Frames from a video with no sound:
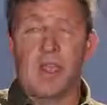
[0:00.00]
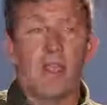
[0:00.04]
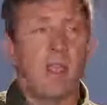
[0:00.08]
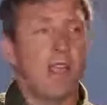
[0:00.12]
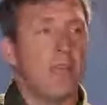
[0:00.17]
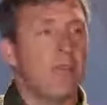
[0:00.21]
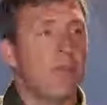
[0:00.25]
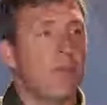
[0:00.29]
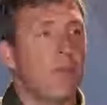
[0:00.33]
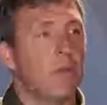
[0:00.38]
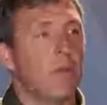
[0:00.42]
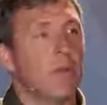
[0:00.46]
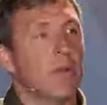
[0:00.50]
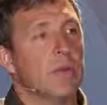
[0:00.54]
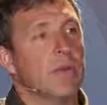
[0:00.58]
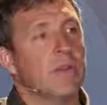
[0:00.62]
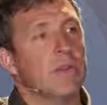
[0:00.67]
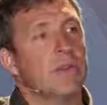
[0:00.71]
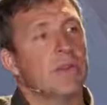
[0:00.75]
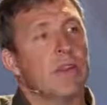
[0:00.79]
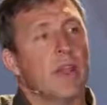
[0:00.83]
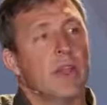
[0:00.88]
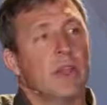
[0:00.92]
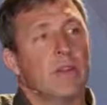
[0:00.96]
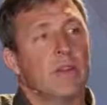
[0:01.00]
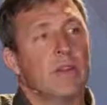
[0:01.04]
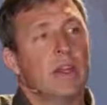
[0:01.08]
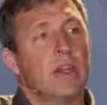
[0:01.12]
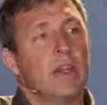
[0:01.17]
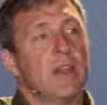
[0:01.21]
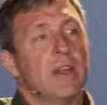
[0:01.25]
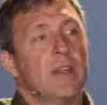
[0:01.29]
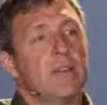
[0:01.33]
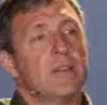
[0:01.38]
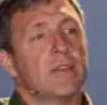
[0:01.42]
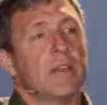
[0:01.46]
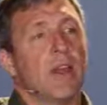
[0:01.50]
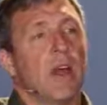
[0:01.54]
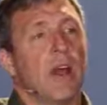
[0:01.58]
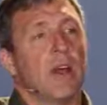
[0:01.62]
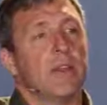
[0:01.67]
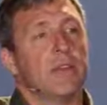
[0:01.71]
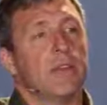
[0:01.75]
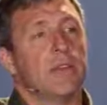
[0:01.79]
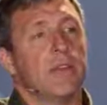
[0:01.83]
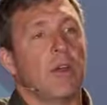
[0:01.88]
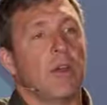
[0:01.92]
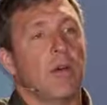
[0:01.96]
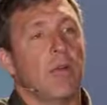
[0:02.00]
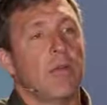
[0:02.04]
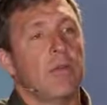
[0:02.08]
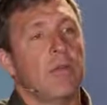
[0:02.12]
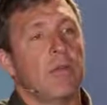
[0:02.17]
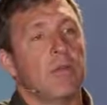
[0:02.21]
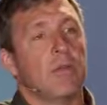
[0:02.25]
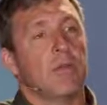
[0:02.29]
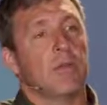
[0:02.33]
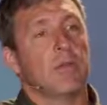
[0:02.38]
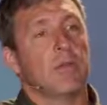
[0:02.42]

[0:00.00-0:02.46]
If you were to, say, lean against a hot stove,